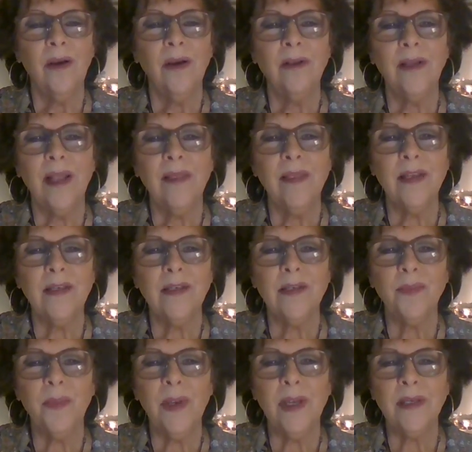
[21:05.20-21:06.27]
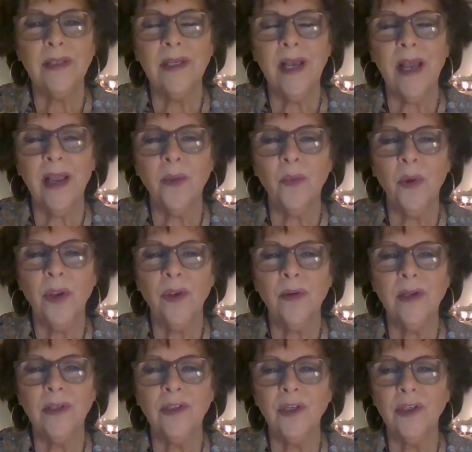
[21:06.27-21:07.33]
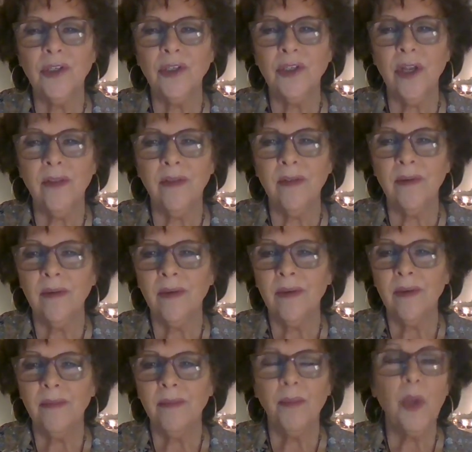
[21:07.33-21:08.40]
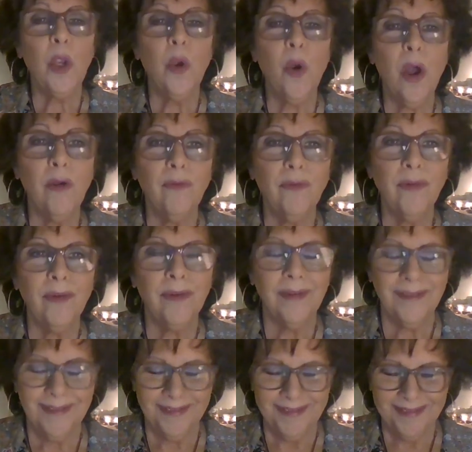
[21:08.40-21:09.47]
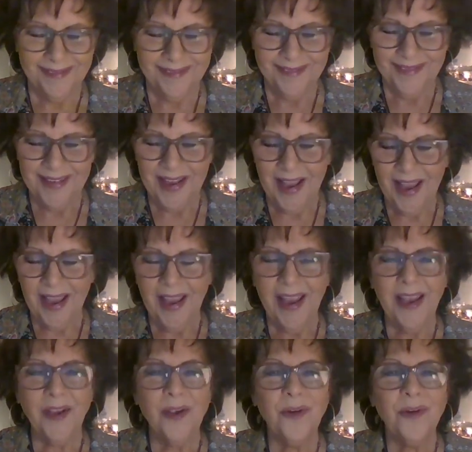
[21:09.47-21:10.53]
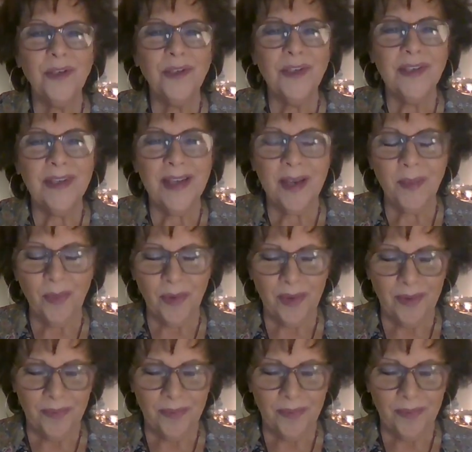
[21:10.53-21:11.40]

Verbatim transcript: or let this be a time where you can just shut me off and go to sleep.